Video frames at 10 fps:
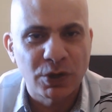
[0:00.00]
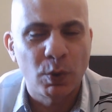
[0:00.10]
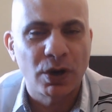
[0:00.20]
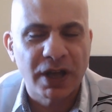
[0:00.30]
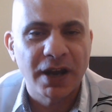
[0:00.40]
to
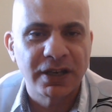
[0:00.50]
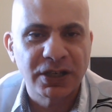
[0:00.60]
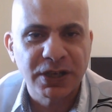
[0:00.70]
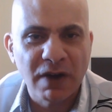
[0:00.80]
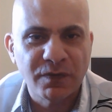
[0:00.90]
what Gunn and
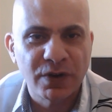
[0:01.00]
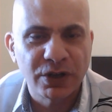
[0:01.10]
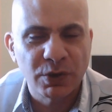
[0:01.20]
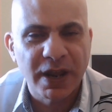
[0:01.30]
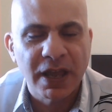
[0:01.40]

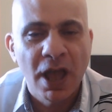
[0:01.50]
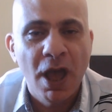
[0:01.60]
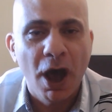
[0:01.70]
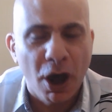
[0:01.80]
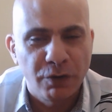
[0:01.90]
Safran are doing
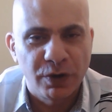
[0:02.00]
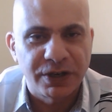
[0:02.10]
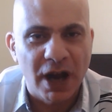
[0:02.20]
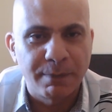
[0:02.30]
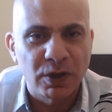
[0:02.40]
over
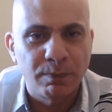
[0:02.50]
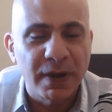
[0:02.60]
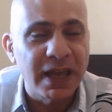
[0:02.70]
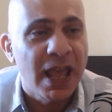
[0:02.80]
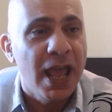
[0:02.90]
at
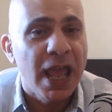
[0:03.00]
WB.